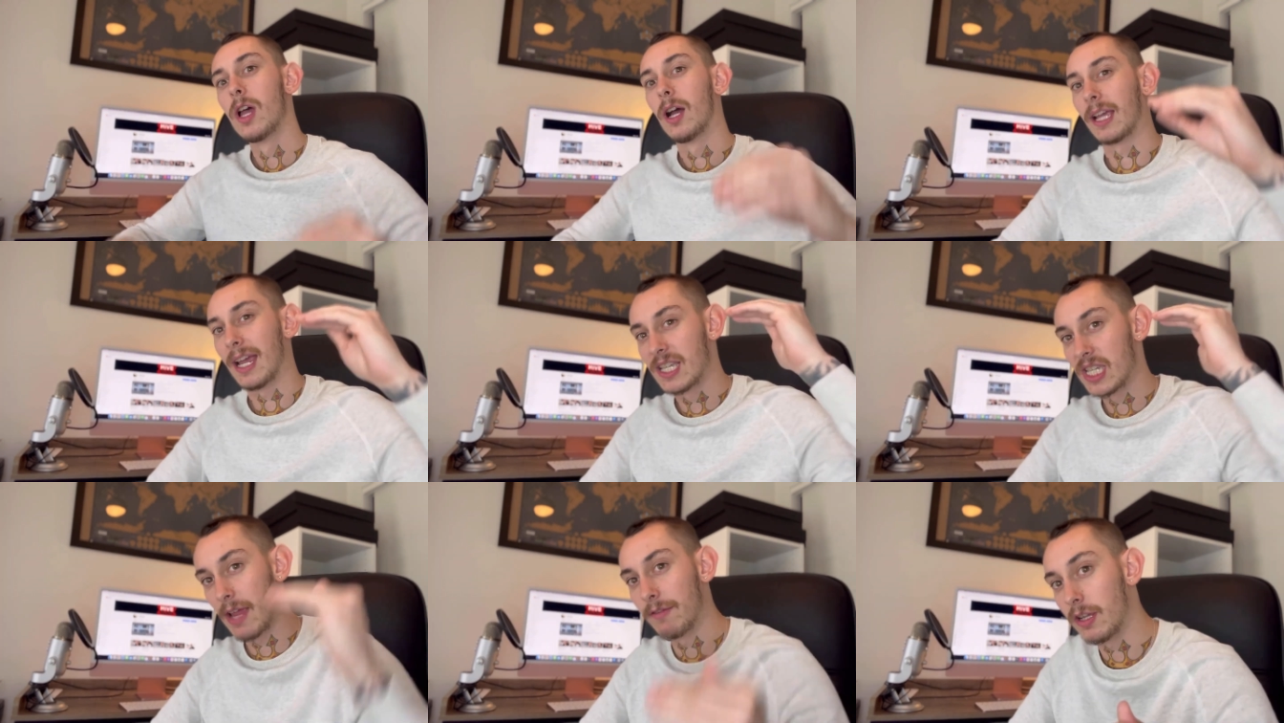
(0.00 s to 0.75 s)
Okay,
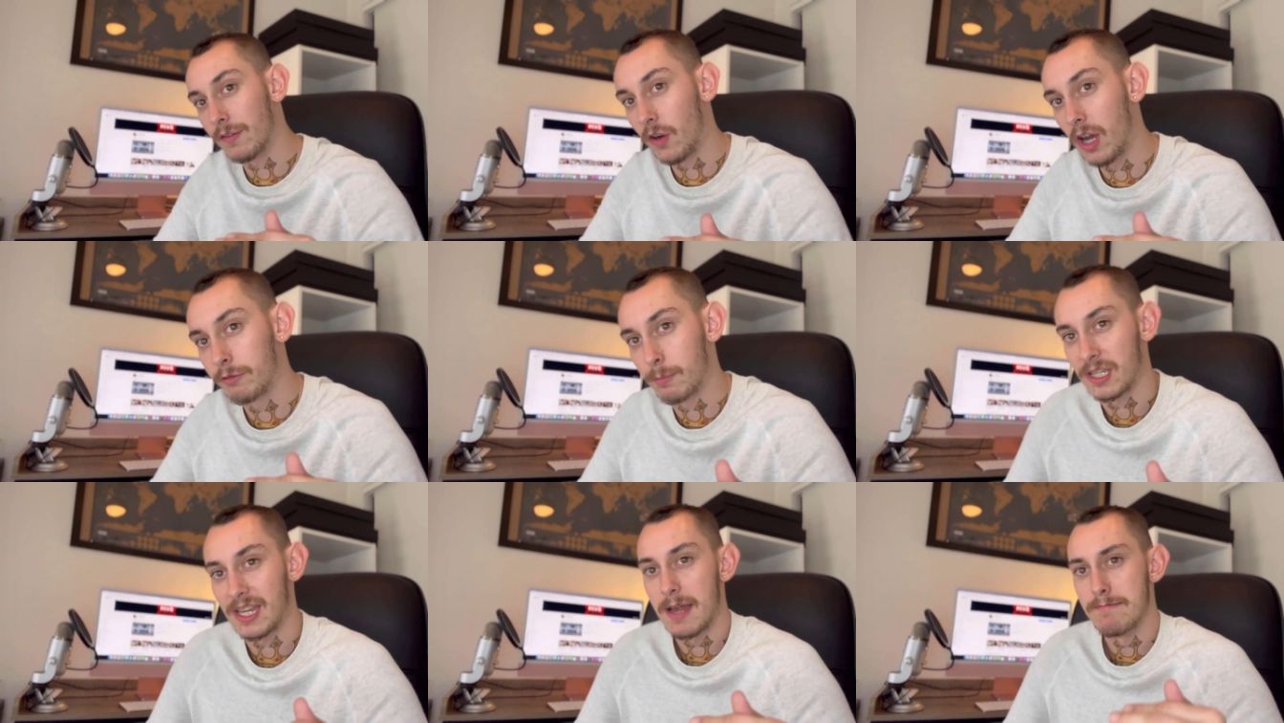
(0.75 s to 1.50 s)

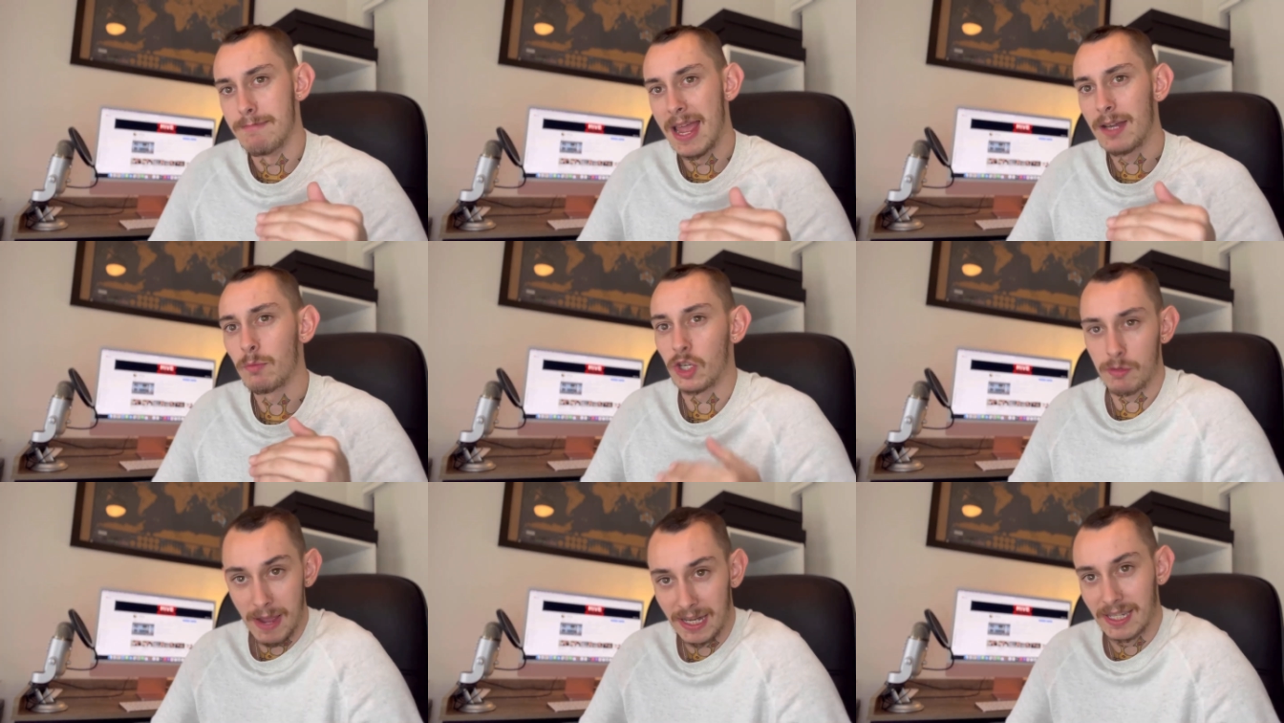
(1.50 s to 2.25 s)
75% men, which
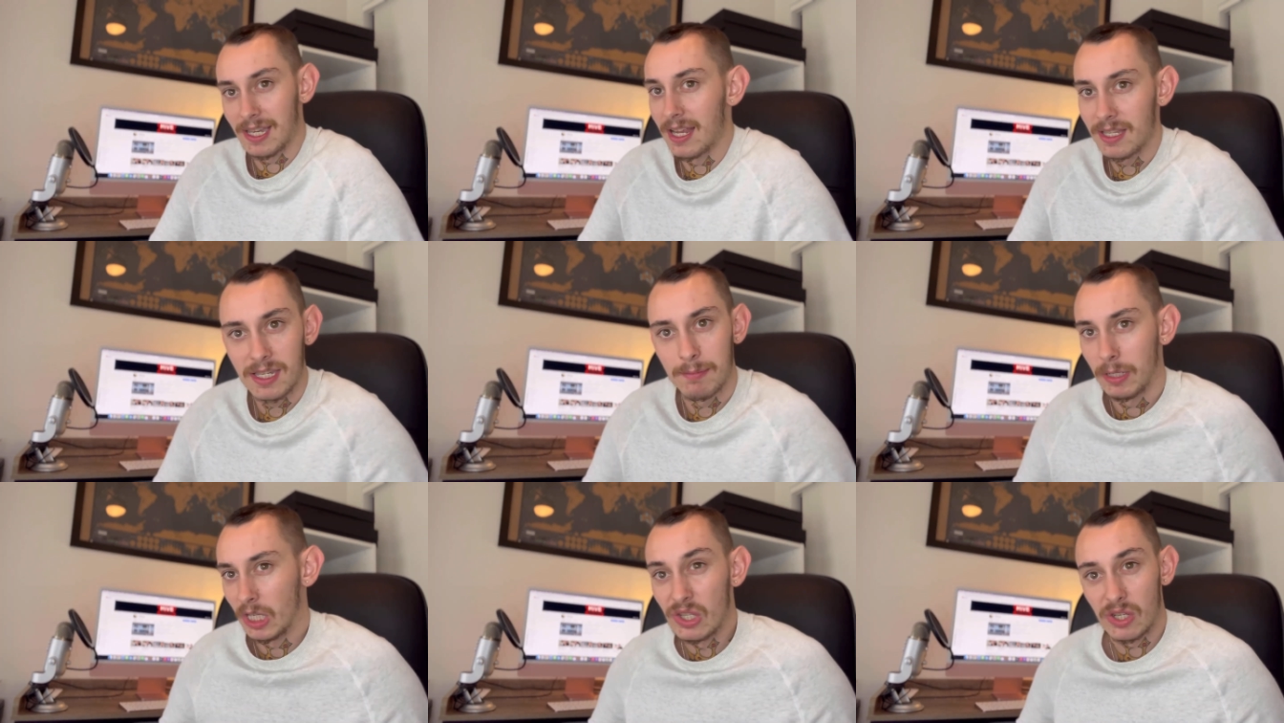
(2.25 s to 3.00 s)
makes sense
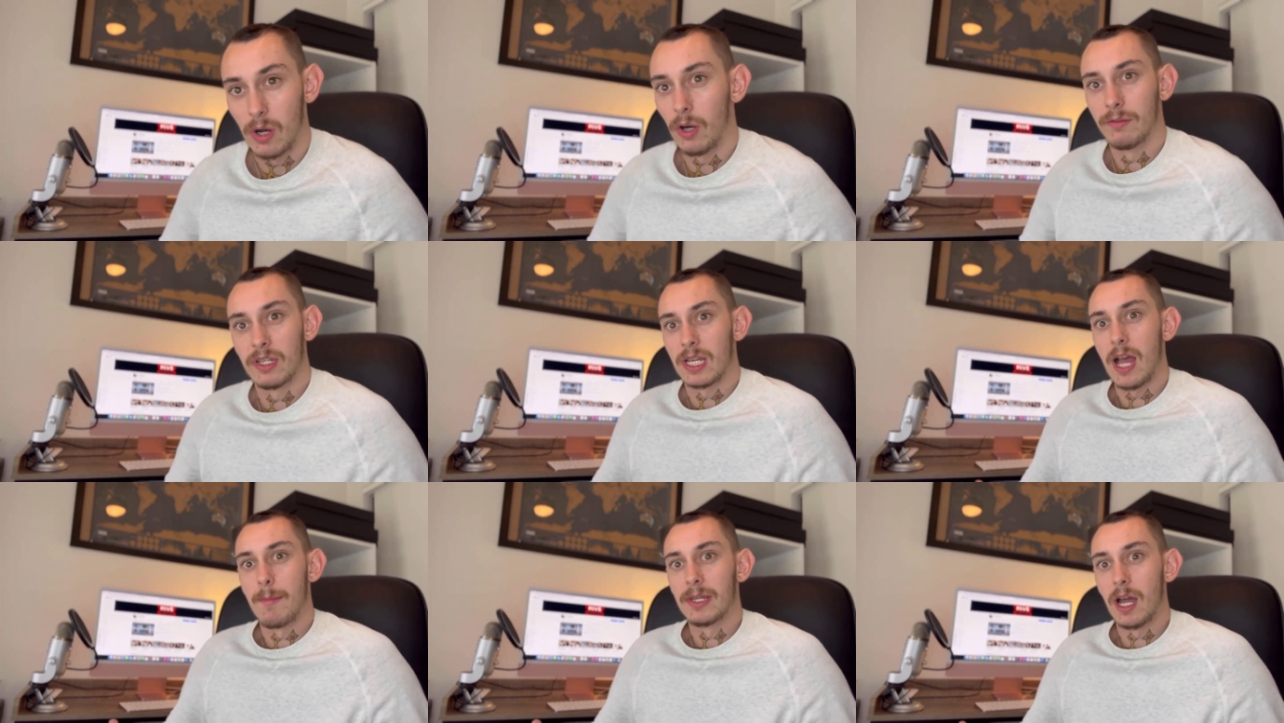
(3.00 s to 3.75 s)
because obviously
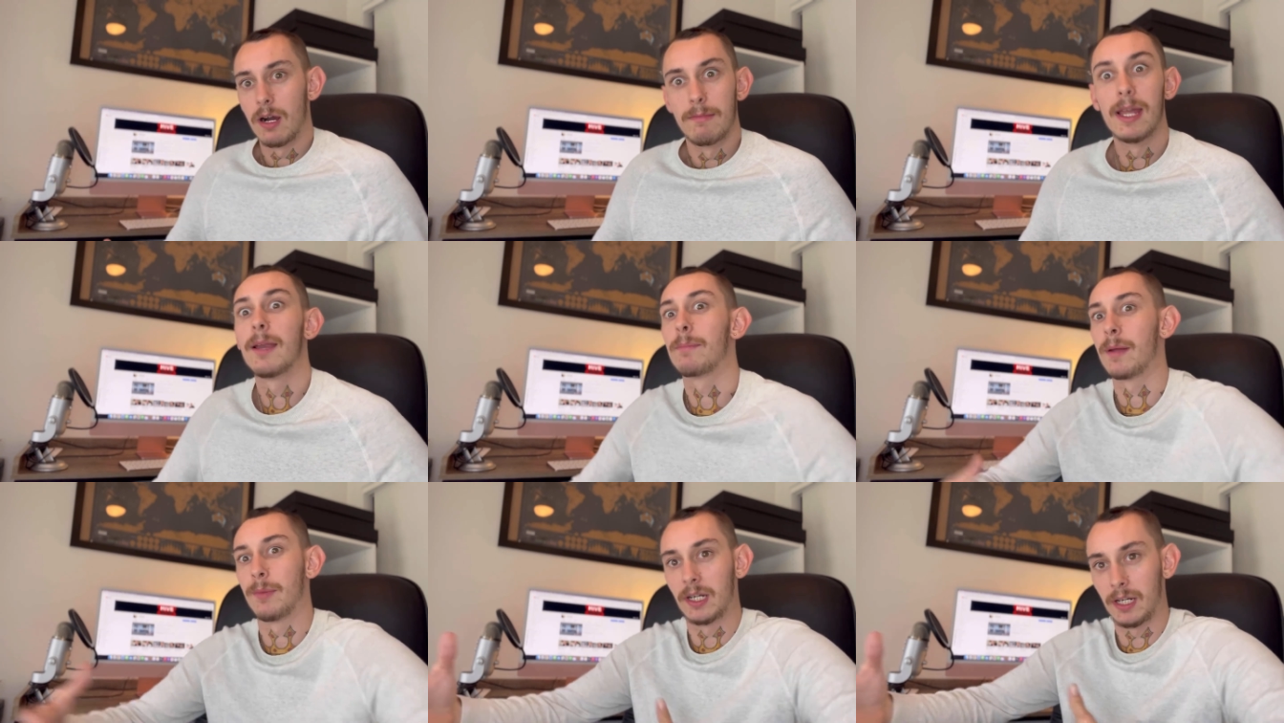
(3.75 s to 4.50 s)
I'm a young man.
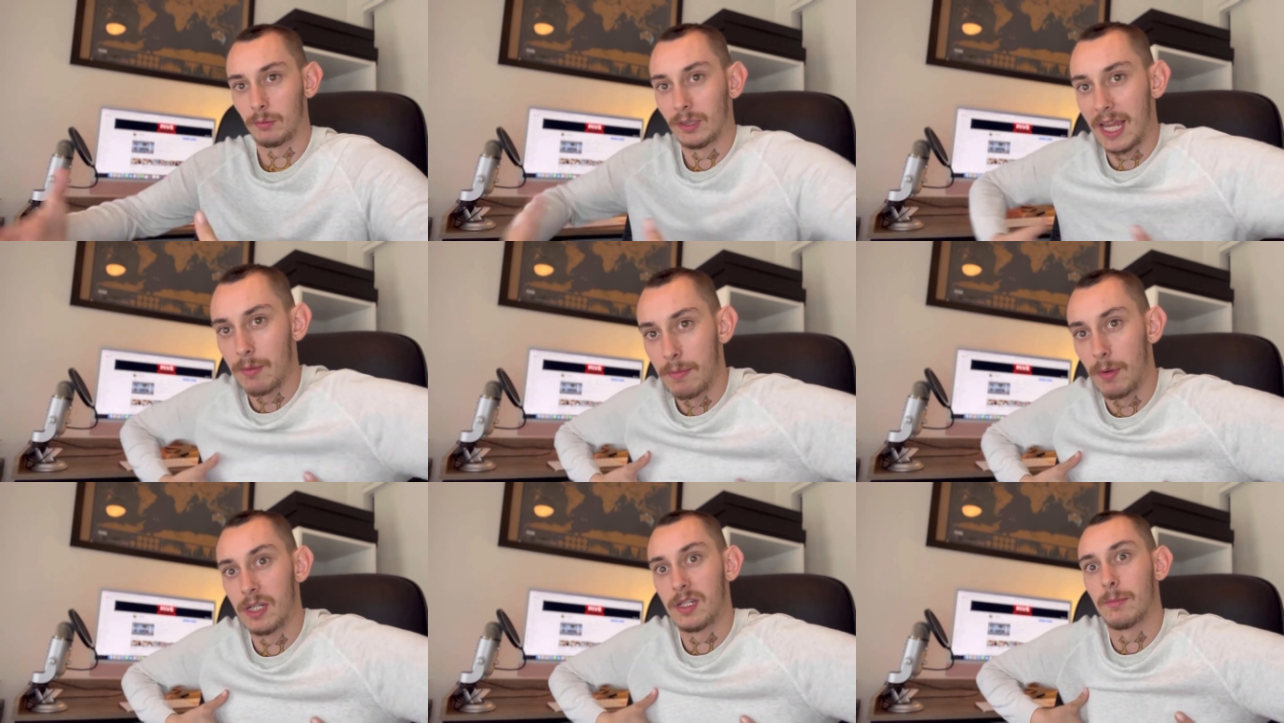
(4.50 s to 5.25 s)
People are going to relate with
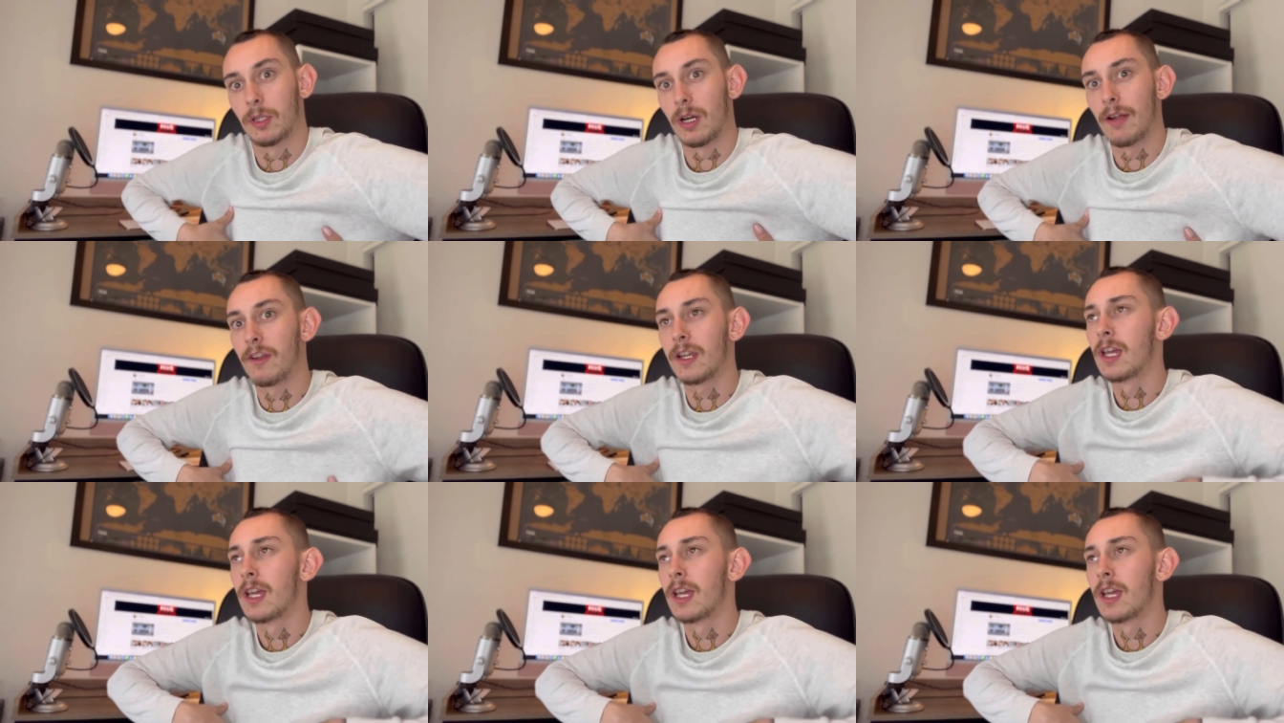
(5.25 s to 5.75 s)
my demographic.